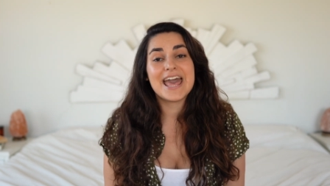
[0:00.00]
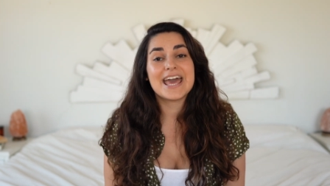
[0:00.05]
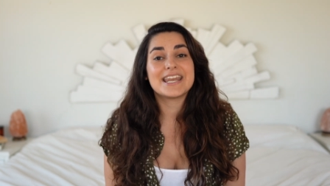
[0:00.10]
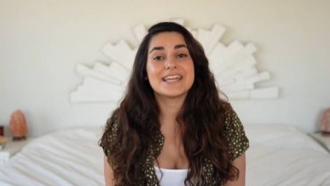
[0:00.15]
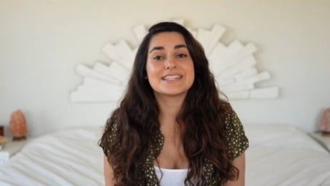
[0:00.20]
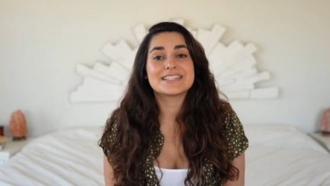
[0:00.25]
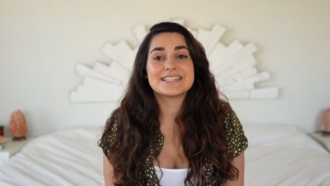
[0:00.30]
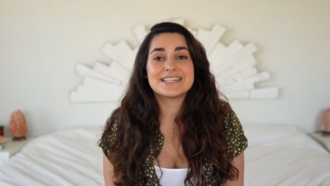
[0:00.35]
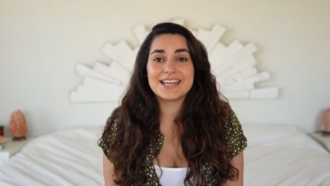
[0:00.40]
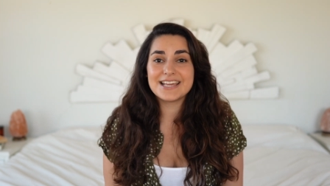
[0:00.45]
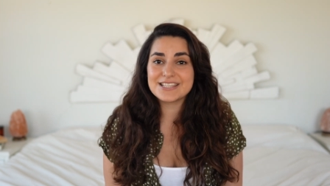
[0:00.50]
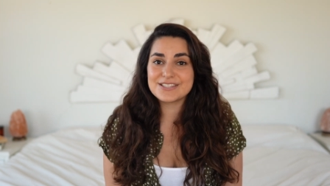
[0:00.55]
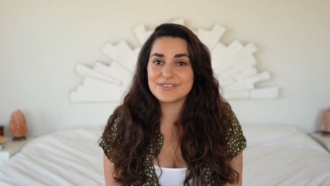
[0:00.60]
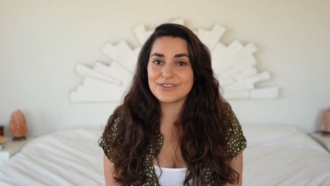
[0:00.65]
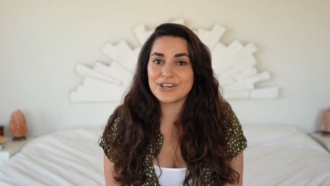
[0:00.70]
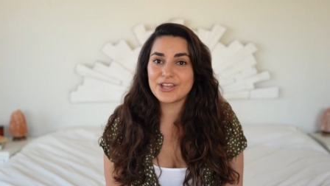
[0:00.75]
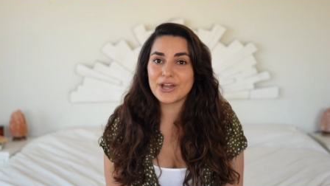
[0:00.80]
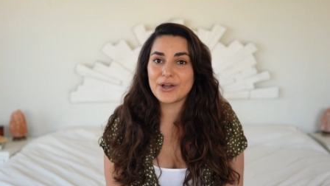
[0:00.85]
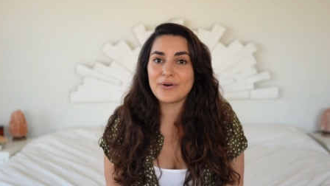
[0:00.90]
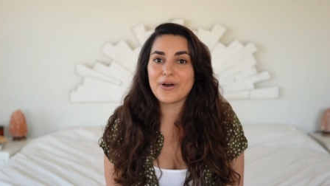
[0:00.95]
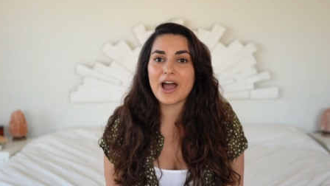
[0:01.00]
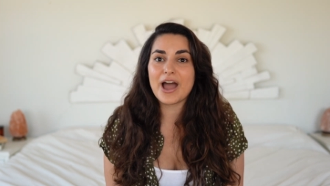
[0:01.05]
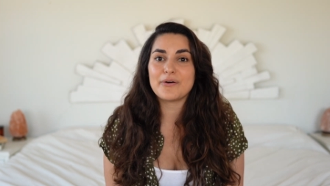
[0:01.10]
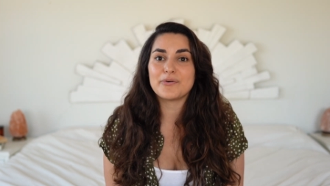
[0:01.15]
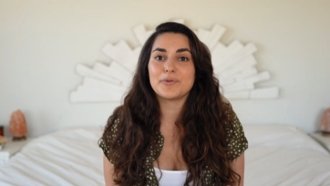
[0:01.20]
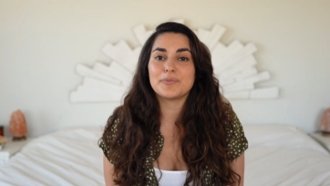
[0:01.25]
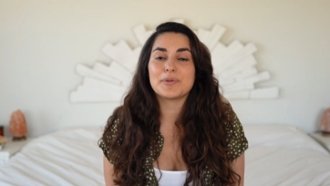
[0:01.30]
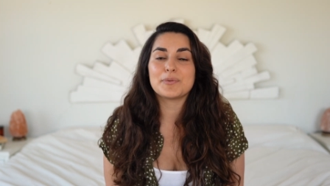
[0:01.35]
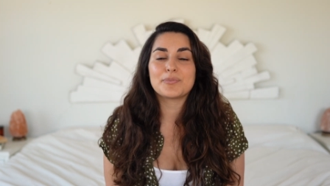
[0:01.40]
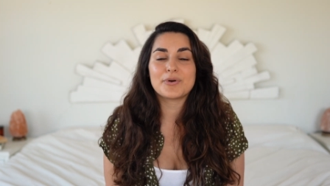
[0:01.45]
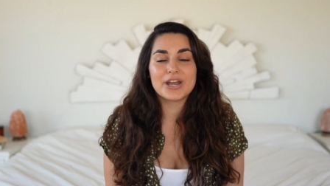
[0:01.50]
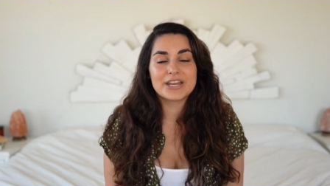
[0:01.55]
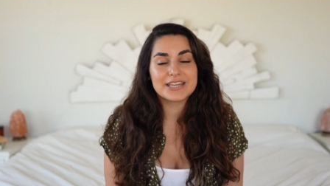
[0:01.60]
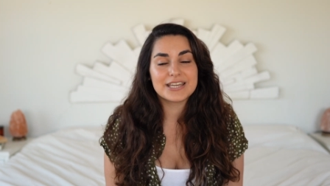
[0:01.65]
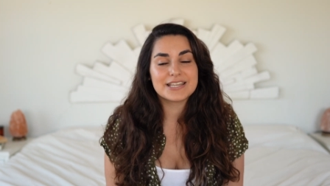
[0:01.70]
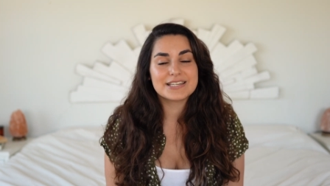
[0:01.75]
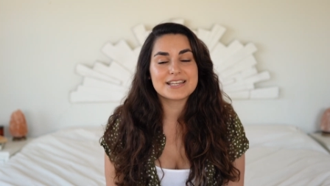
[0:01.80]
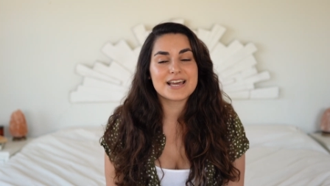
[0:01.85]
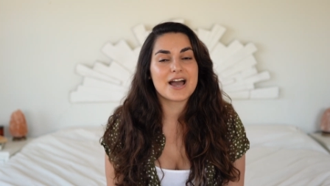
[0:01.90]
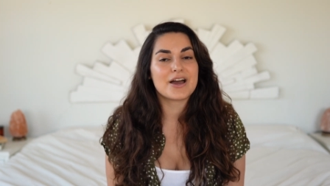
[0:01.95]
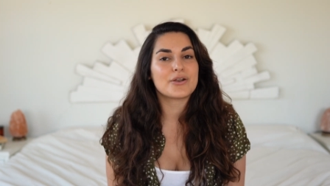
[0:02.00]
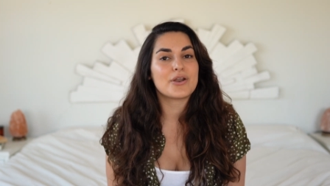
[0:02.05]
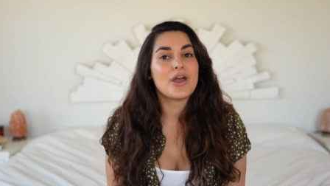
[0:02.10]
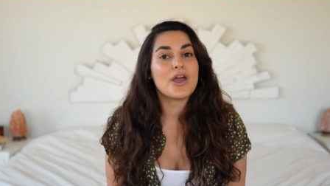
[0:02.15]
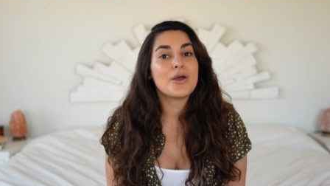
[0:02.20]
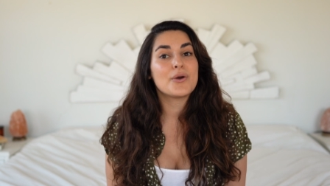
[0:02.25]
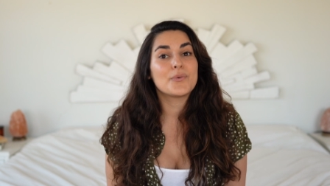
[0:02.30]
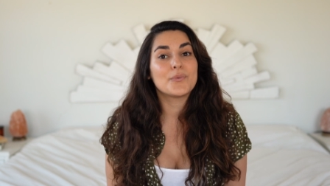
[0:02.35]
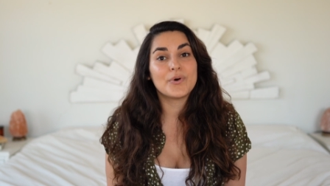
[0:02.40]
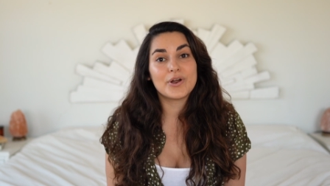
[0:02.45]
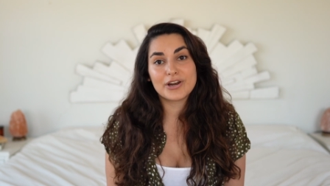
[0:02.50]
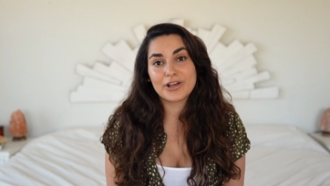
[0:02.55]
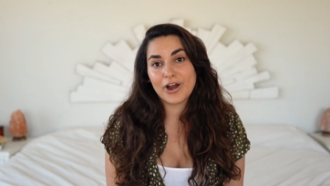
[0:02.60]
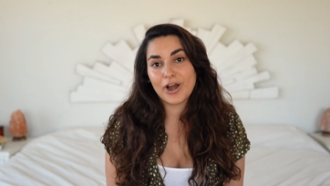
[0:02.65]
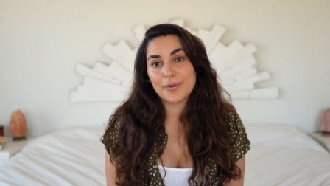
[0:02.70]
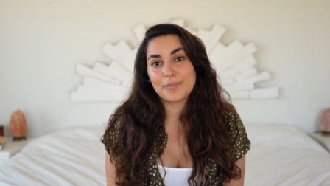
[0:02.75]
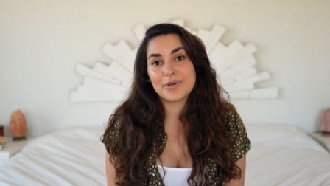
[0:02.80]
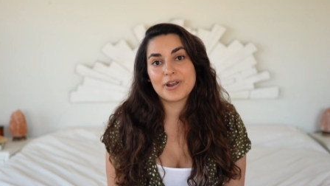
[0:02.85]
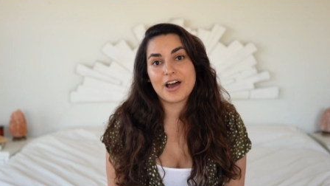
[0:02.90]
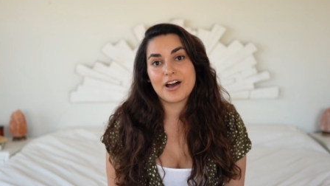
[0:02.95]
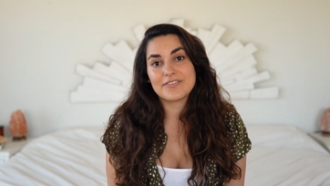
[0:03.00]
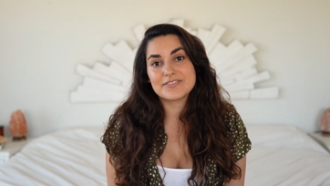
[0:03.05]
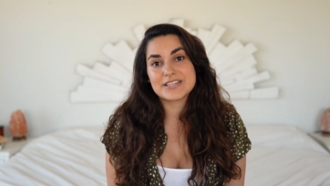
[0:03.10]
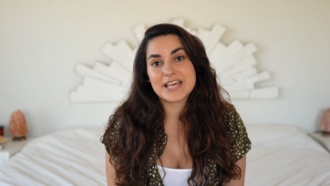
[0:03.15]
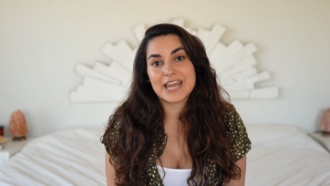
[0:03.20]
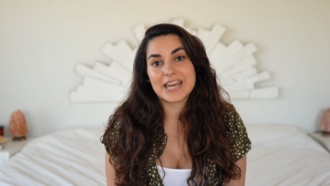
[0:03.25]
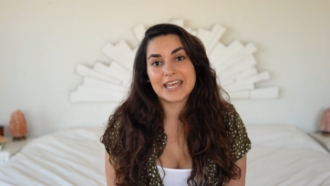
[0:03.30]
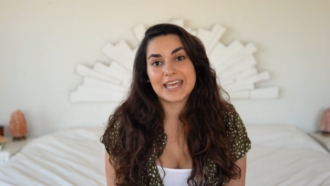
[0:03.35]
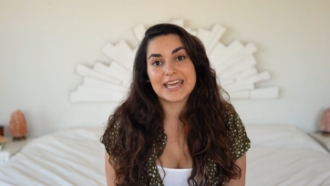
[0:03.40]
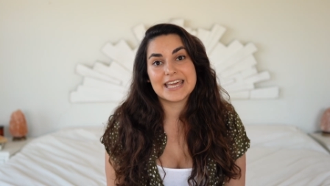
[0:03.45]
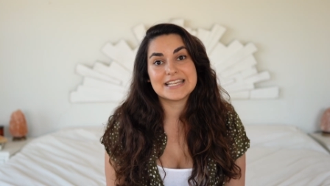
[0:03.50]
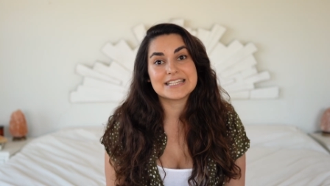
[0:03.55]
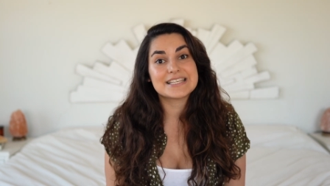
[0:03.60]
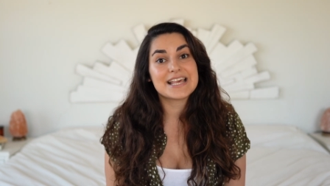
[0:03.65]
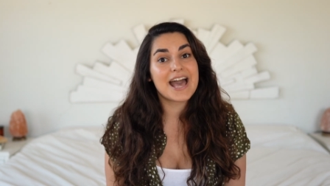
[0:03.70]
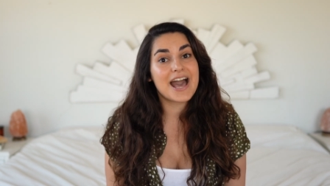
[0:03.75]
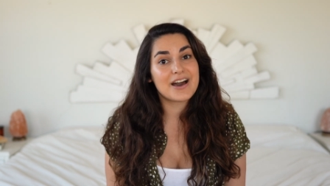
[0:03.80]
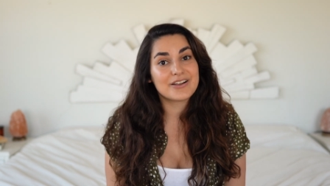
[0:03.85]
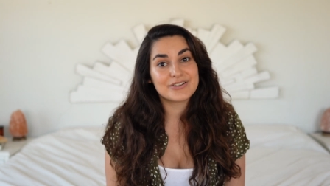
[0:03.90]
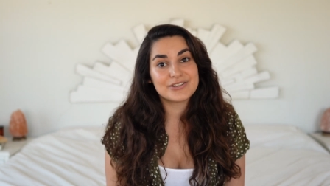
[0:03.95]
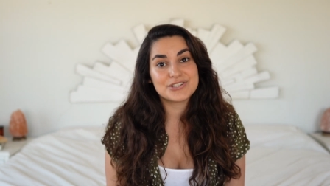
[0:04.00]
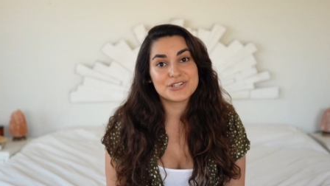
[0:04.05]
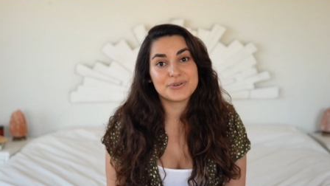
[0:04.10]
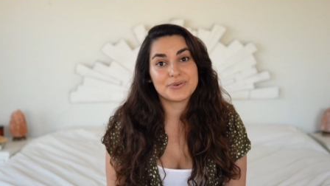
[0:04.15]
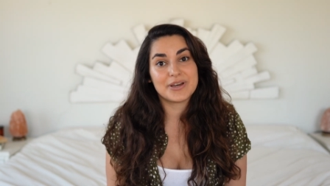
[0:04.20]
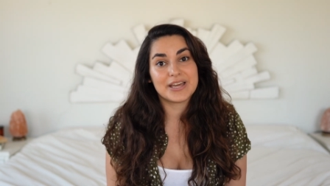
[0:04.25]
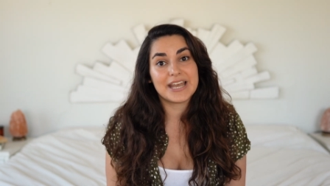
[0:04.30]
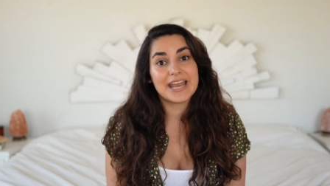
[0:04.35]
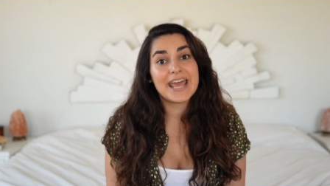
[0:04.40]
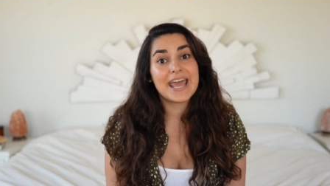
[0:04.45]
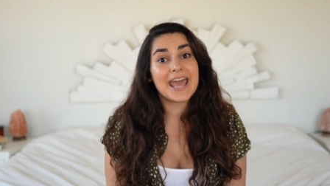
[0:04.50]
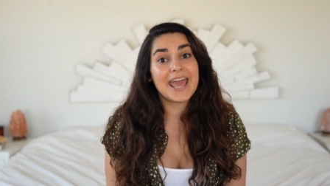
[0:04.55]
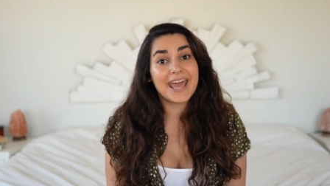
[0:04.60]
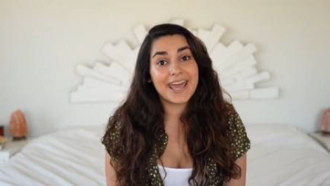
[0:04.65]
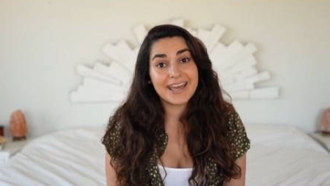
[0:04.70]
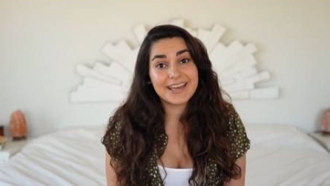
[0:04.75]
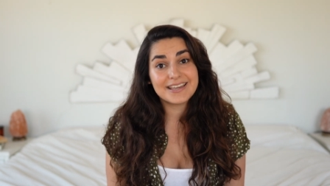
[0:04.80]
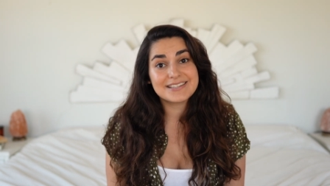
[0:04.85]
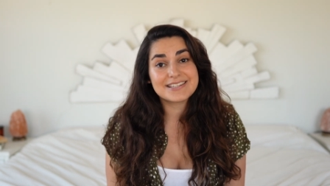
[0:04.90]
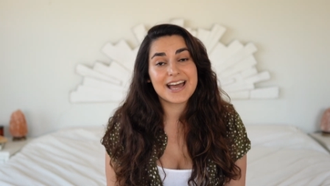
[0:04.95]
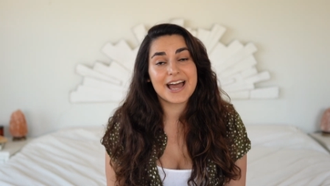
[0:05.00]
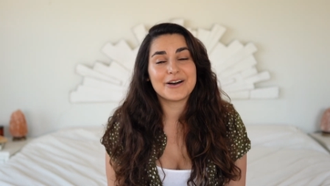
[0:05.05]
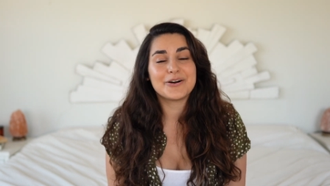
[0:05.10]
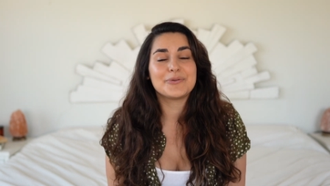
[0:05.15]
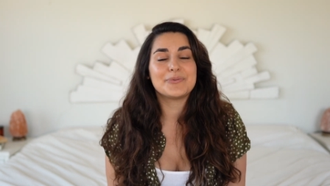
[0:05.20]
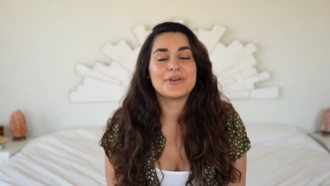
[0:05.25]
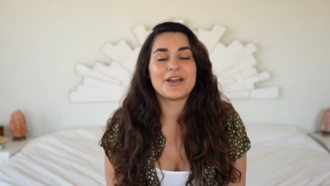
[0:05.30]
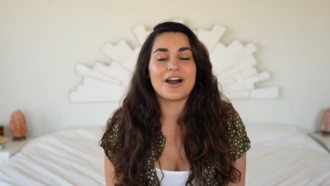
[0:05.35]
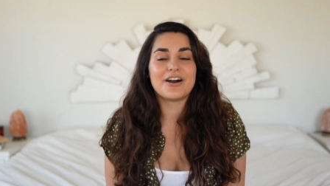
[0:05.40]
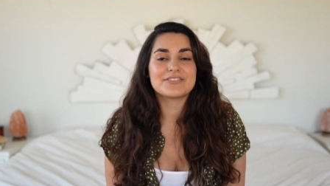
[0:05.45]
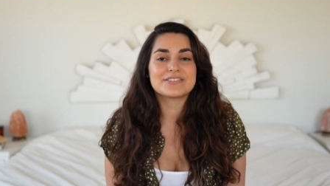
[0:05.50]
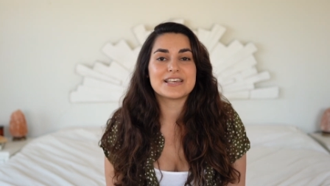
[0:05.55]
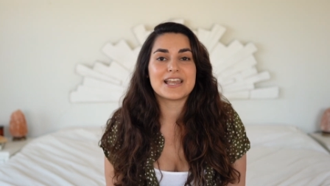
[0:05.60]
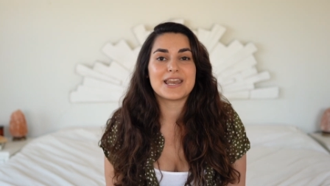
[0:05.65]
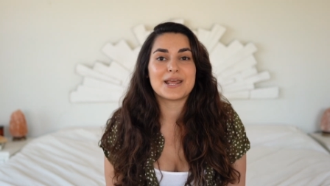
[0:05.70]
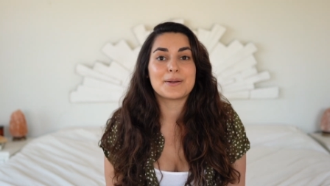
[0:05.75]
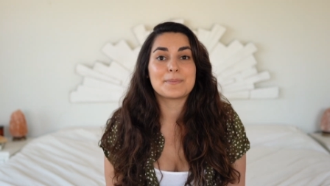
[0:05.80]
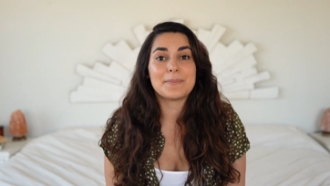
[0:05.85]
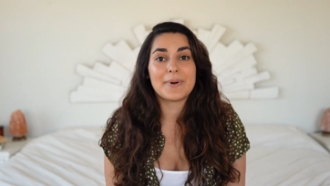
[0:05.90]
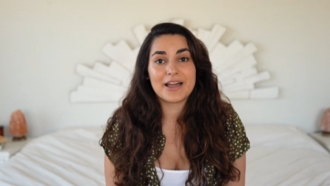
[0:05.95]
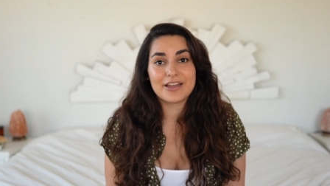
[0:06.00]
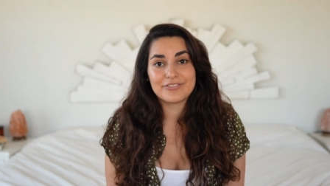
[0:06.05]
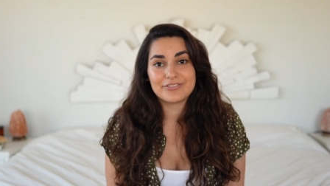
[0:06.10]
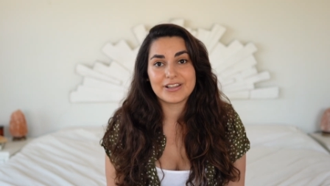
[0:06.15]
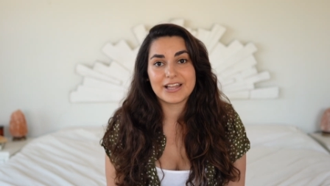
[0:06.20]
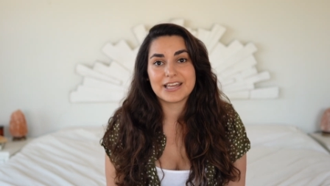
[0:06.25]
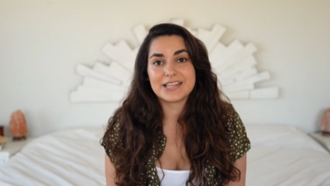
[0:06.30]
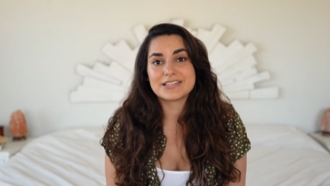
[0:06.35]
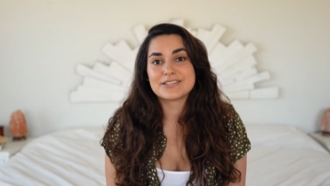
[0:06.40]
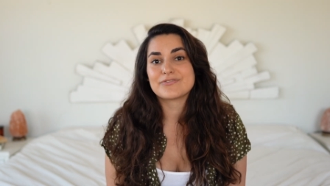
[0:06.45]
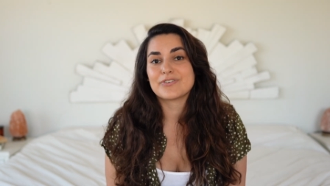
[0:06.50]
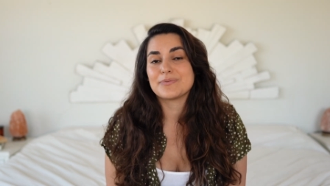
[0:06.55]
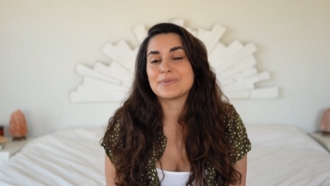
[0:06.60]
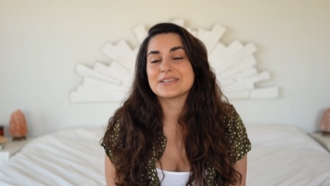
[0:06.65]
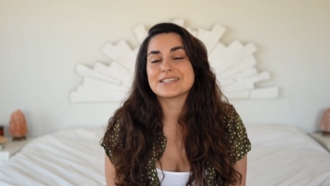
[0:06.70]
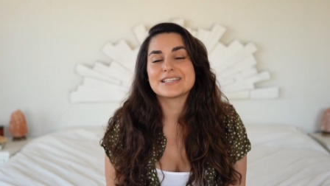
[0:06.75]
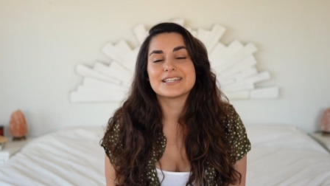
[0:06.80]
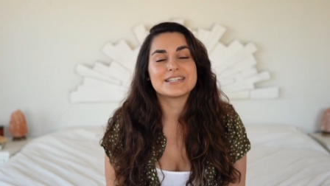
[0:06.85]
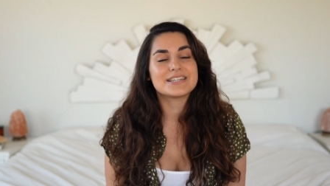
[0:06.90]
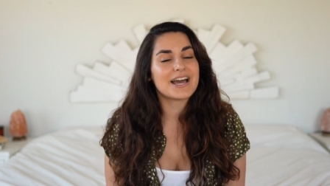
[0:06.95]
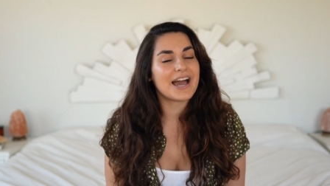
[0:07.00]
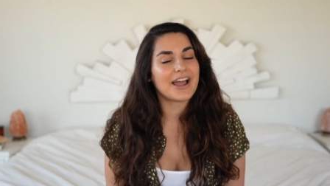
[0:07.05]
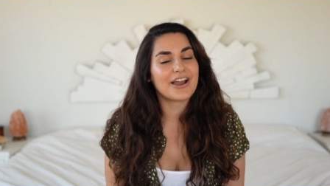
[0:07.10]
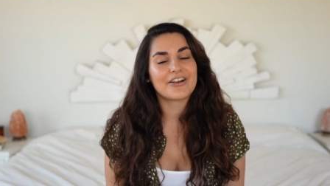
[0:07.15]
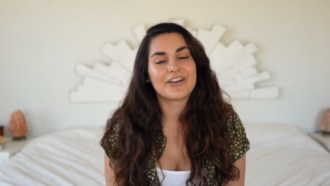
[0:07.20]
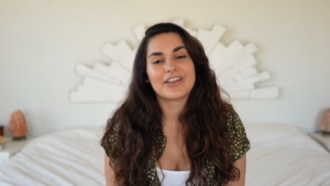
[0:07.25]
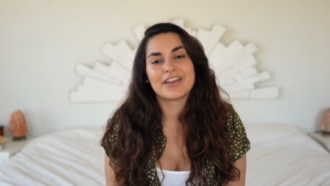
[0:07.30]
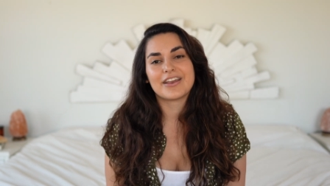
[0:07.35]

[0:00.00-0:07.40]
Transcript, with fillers: And in today's video, I will be breaking down what carbon offsetting is, how to do it, and I will be offsetting my flights from this entire